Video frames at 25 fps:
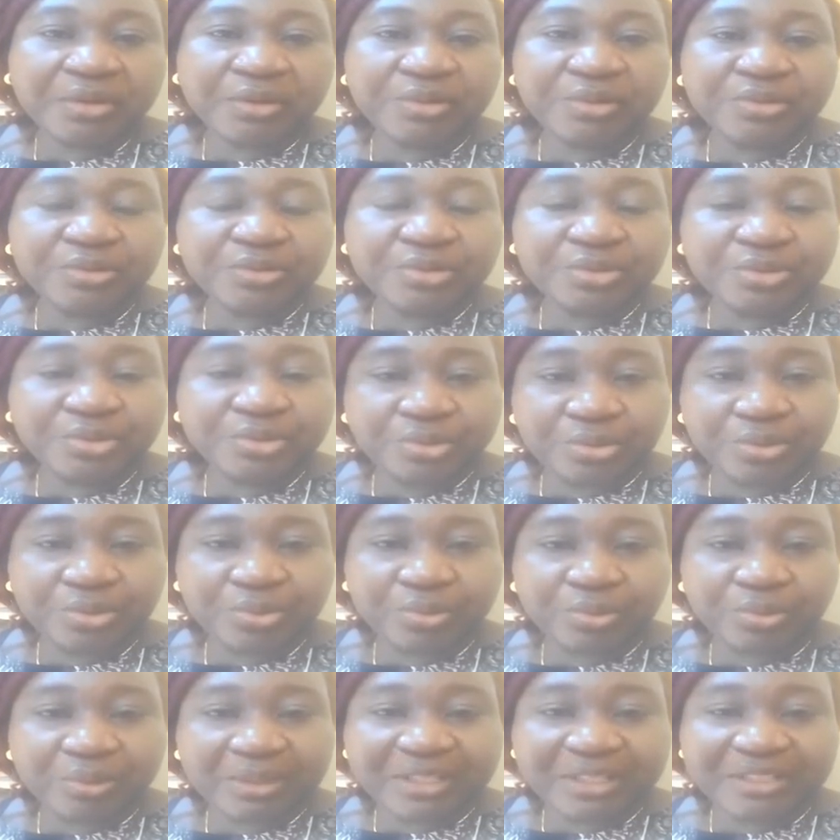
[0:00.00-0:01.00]
you're going to
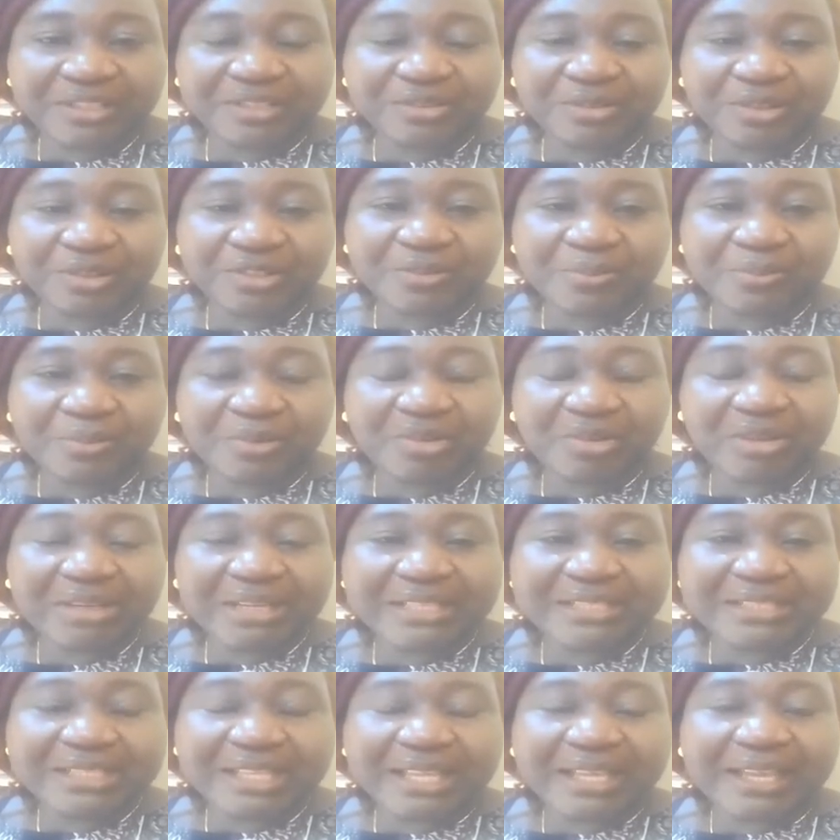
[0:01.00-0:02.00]
do is just more or
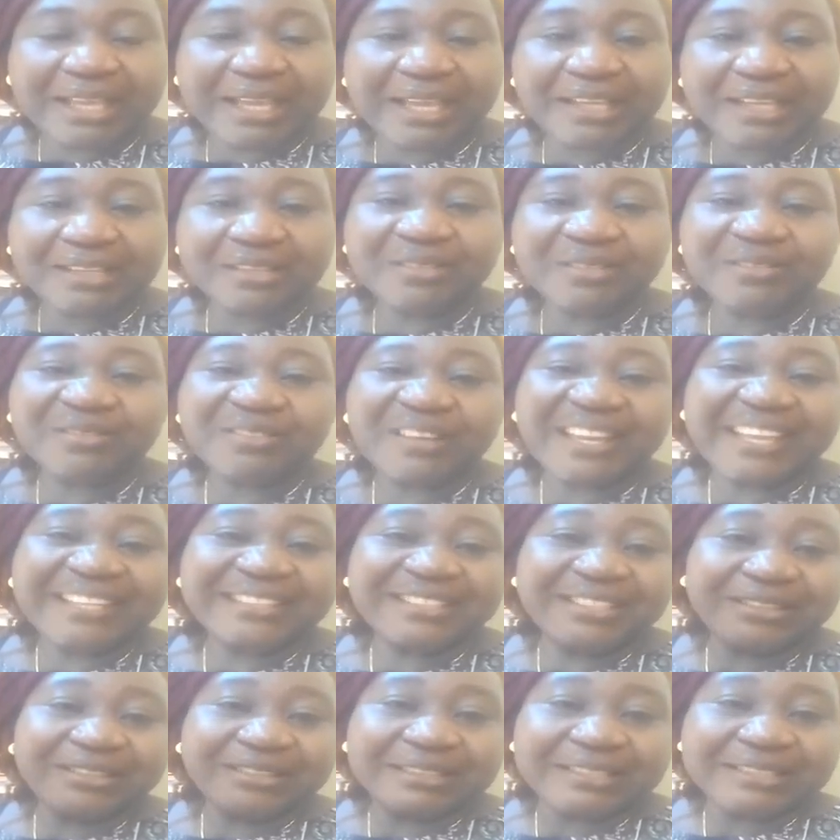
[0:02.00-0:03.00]
less like either
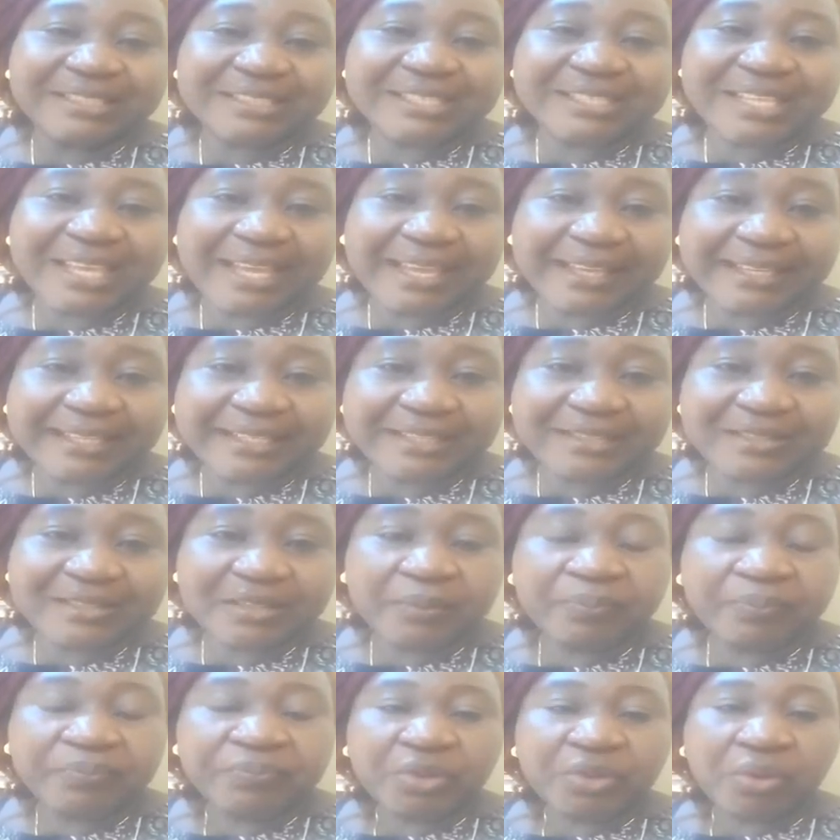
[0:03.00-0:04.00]
riding on the tide
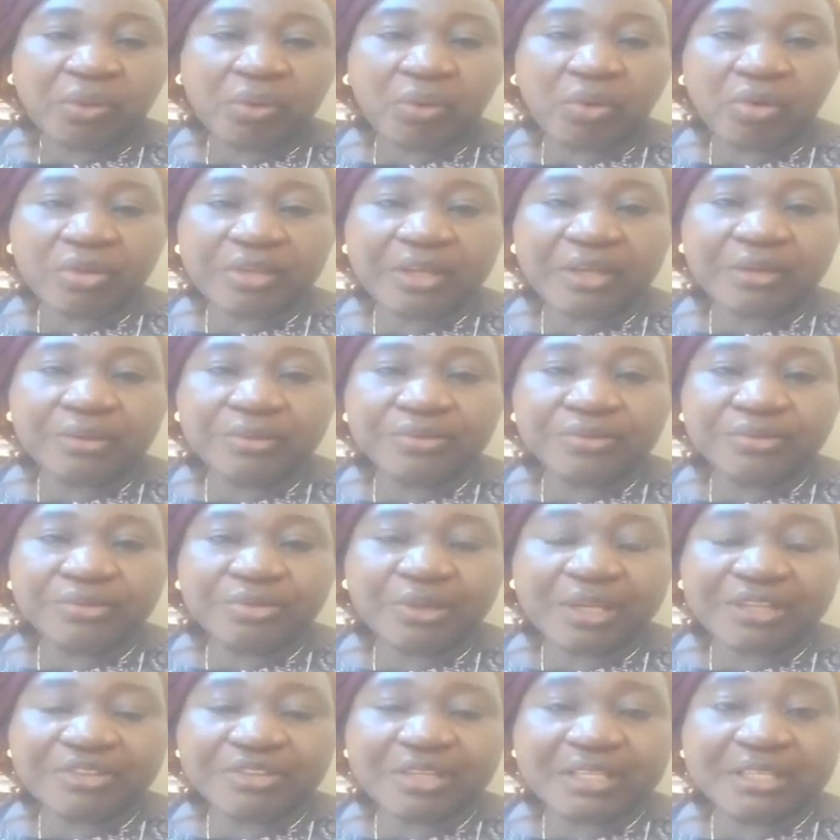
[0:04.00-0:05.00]
or you're going
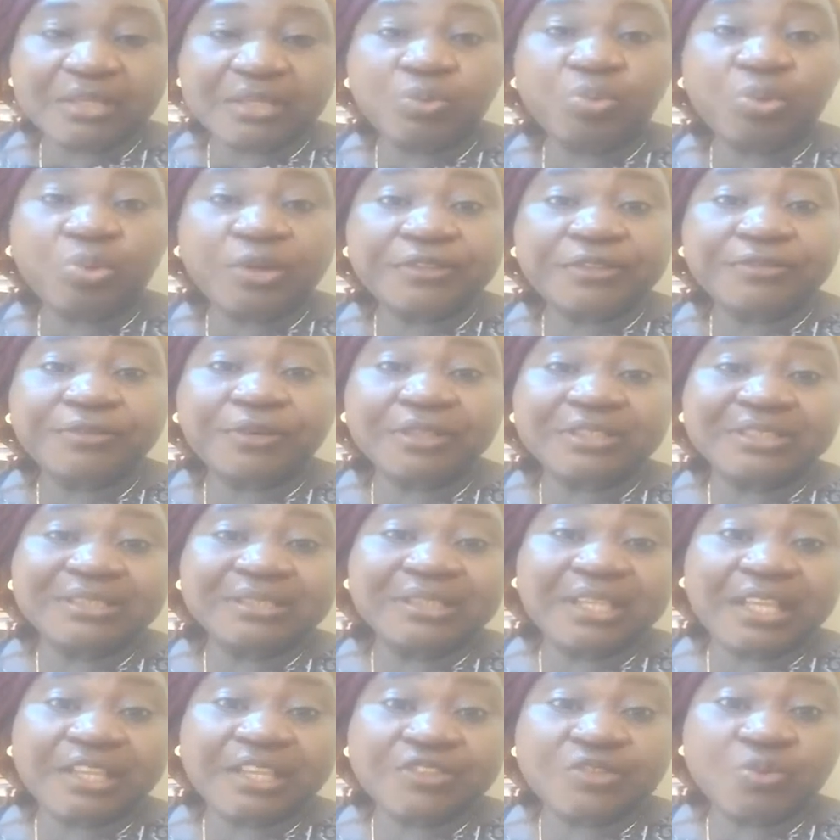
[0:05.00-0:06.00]
to actually wait for the
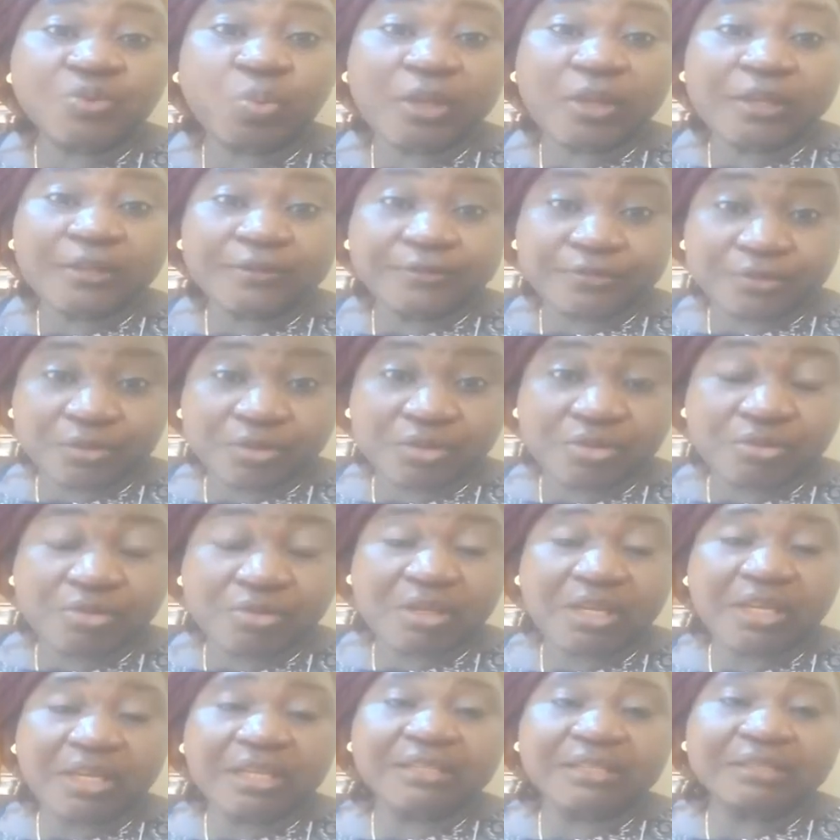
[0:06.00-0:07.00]
next wave so you
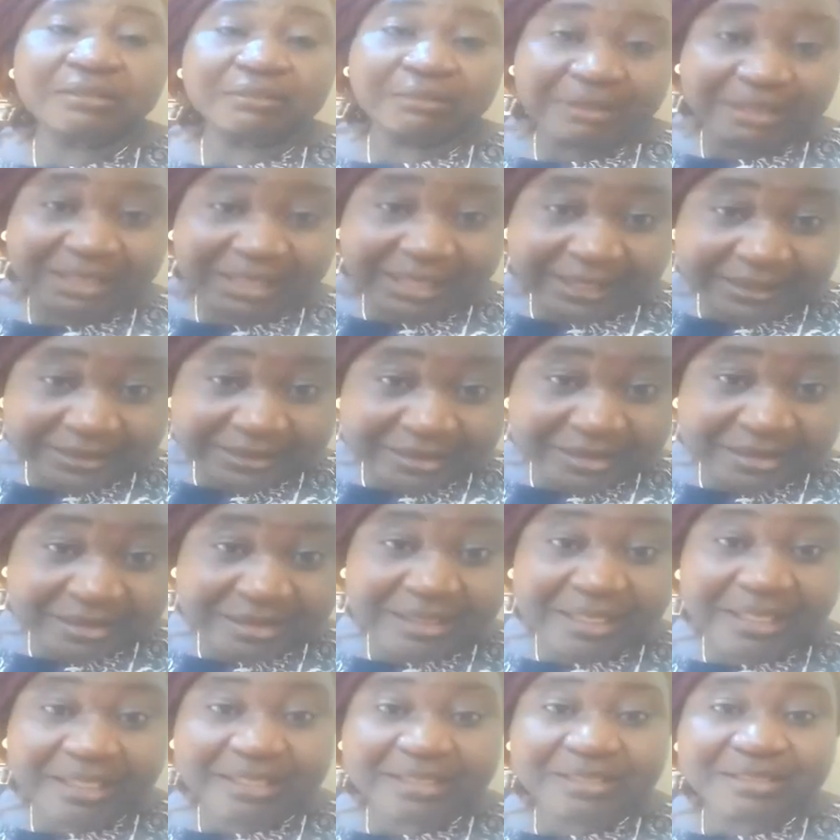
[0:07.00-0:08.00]
can get the
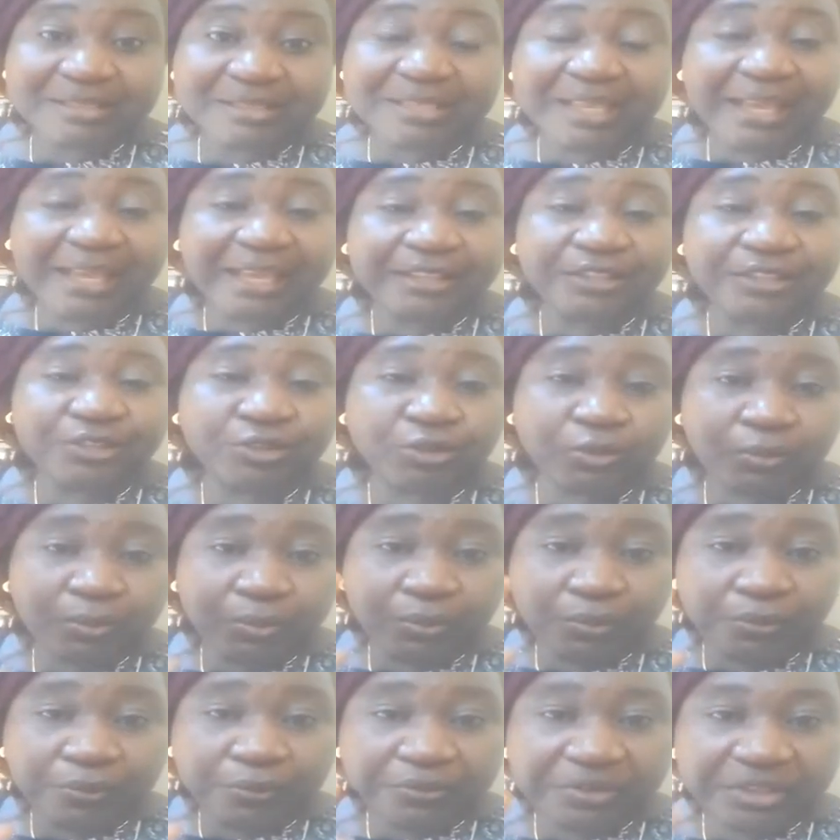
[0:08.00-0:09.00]
next tide to
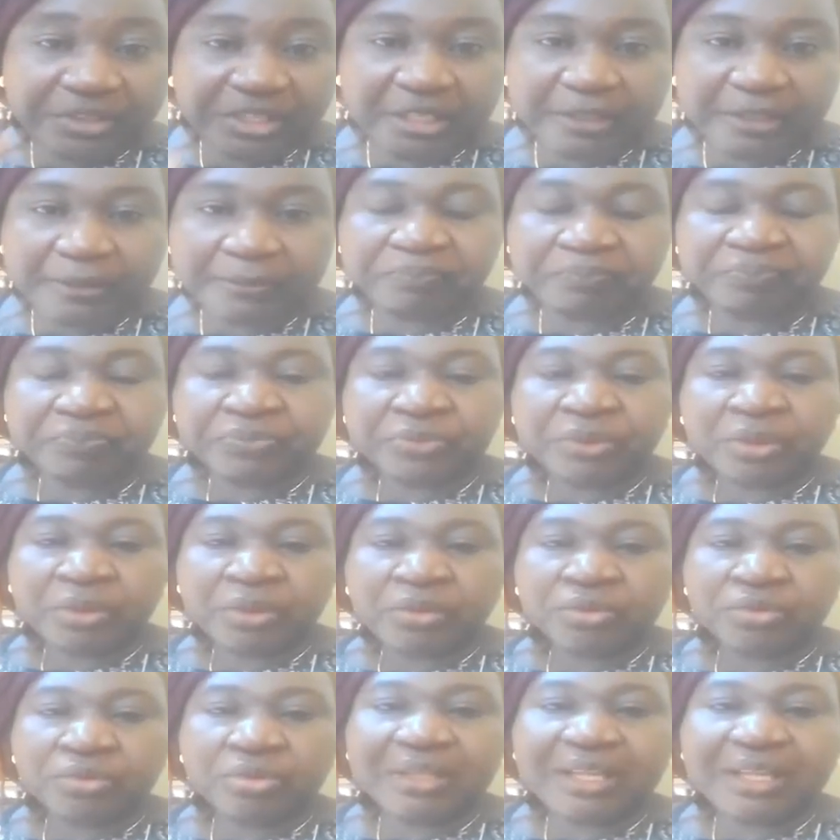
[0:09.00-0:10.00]
move in.
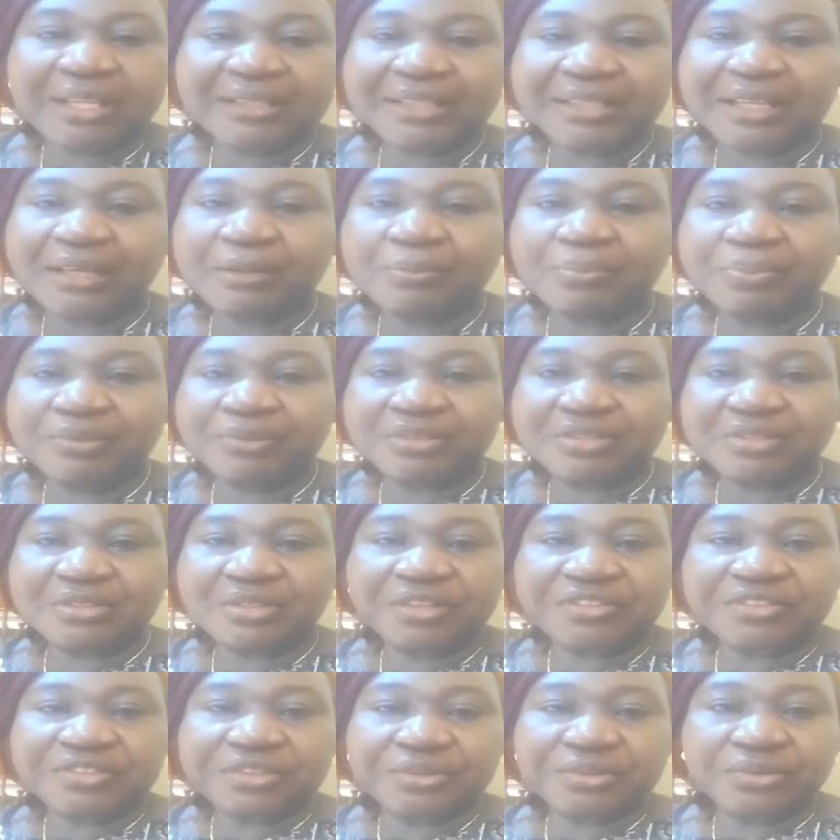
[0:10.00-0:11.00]
So that now puts
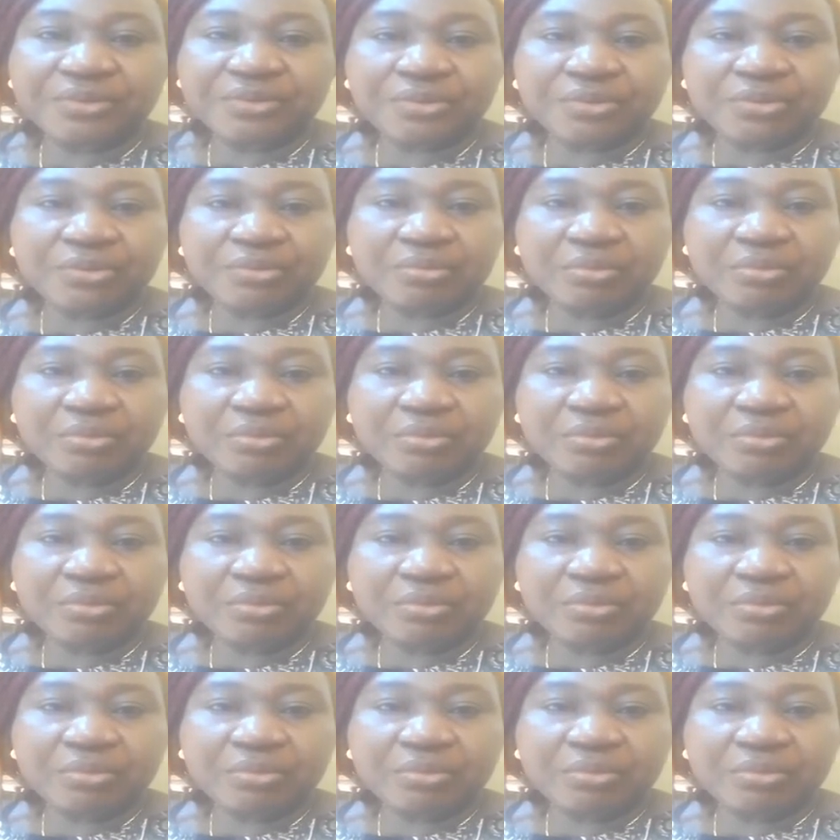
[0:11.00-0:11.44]
us into